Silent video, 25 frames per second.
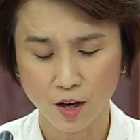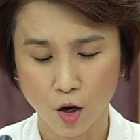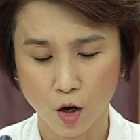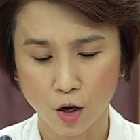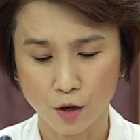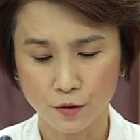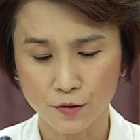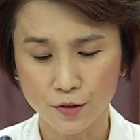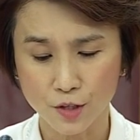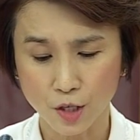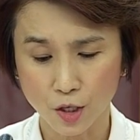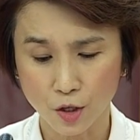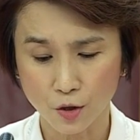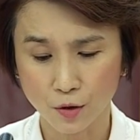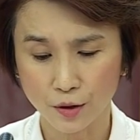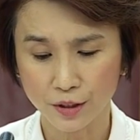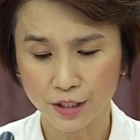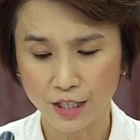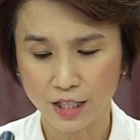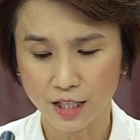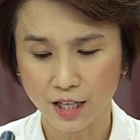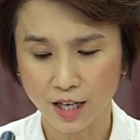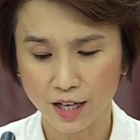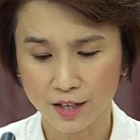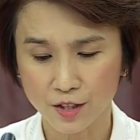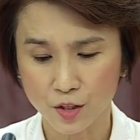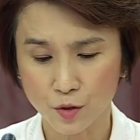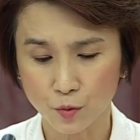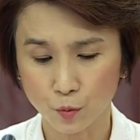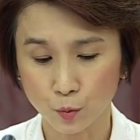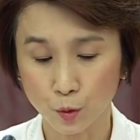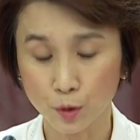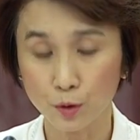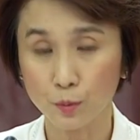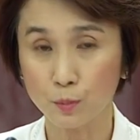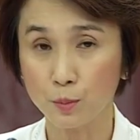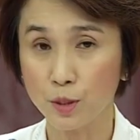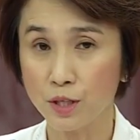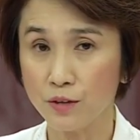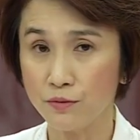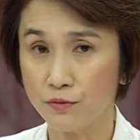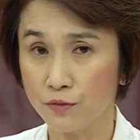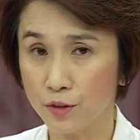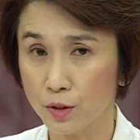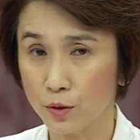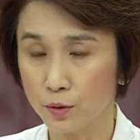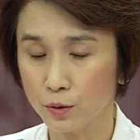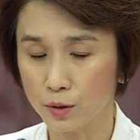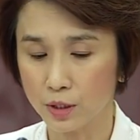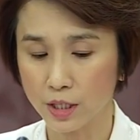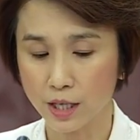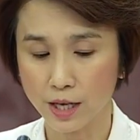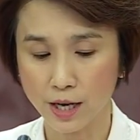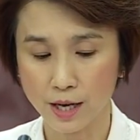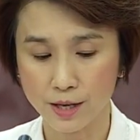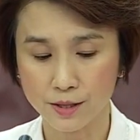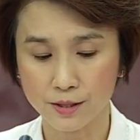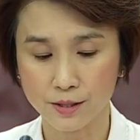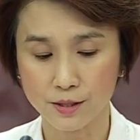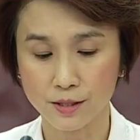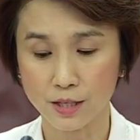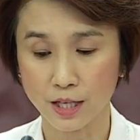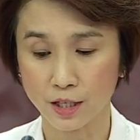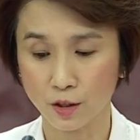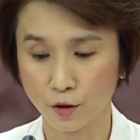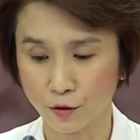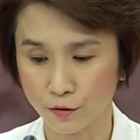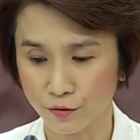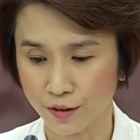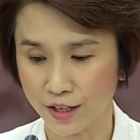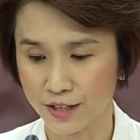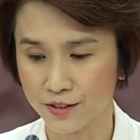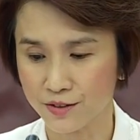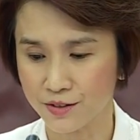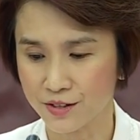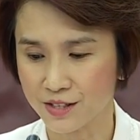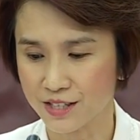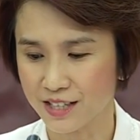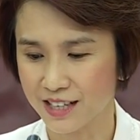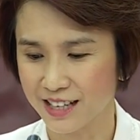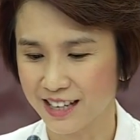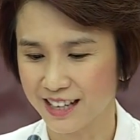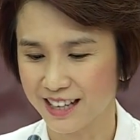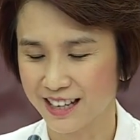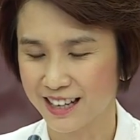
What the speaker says: of security guards would be viewed as an offence.